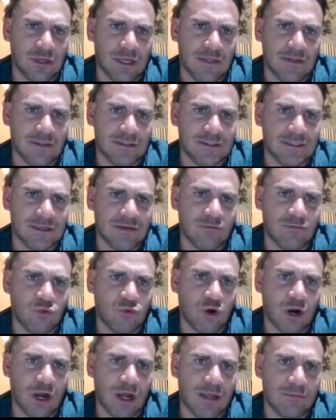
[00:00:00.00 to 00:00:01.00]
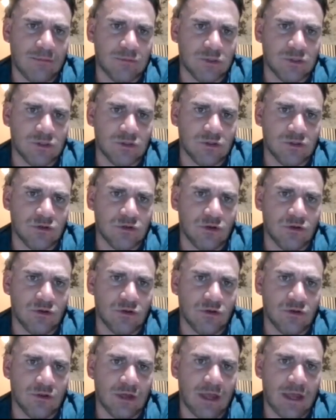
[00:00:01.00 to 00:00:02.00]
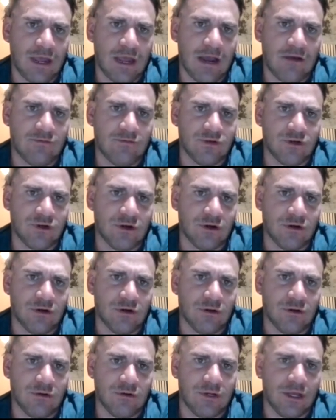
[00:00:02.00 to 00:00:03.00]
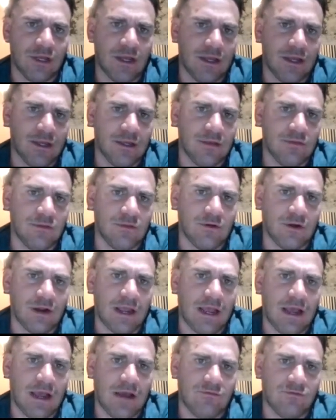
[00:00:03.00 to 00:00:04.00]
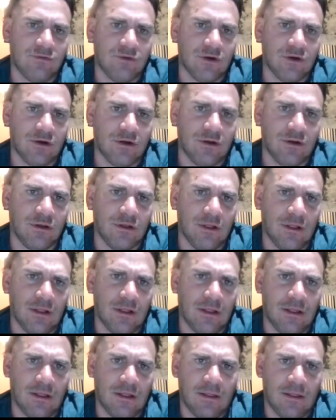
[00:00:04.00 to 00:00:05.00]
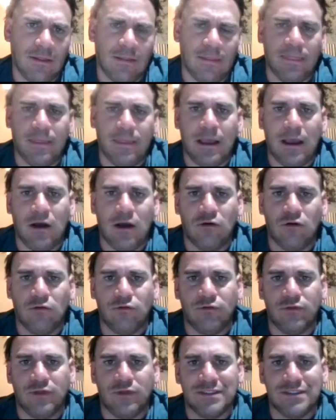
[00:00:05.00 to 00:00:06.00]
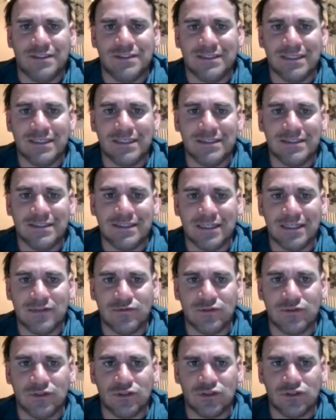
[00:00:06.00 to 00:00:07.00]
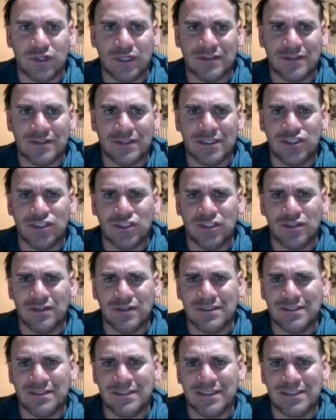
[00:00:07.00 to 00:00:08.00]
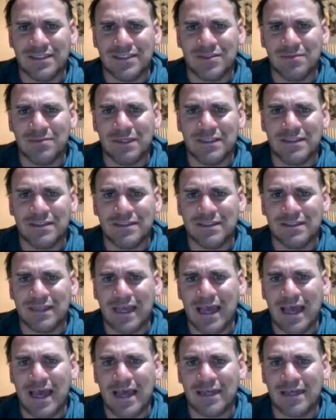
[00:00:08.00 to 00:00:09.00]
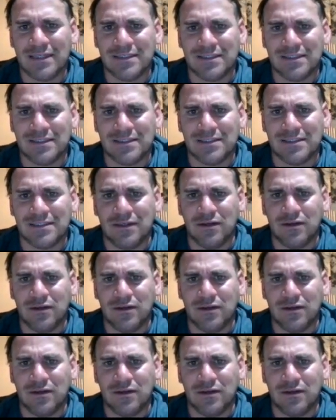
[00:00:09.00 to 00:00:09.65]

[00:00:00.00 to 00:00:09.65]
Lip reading: And these have primes, so you know they're the after, okay? They're after. Now, this T stands for translation. The 6 means X.